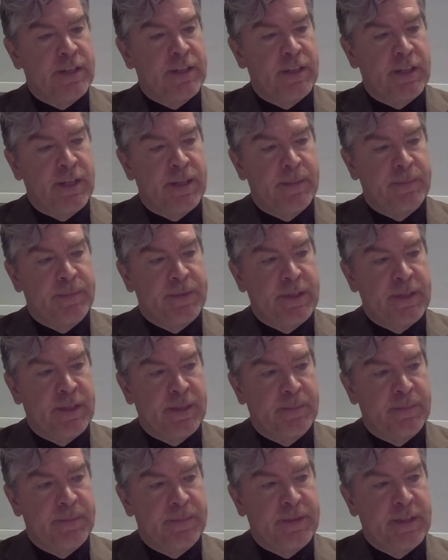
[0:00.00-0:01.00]

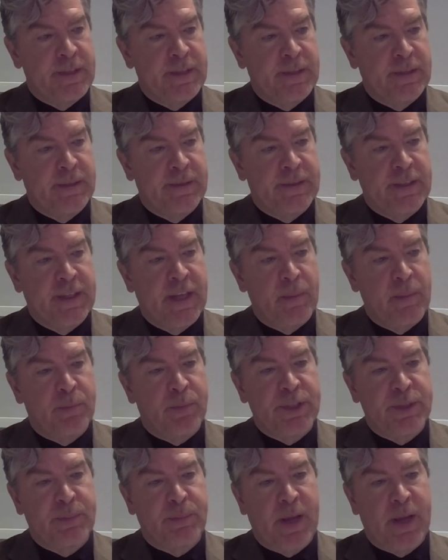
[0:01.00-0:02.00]
to get
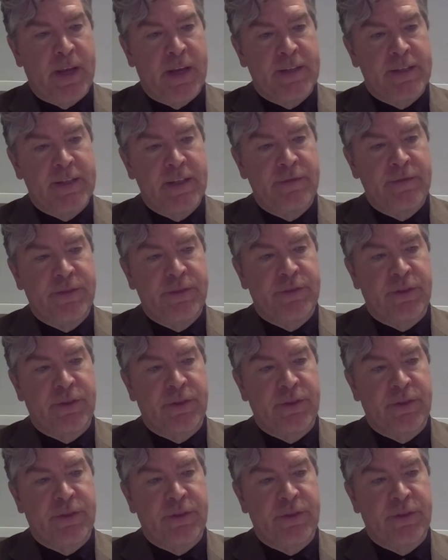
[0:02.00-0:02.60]
perspectives.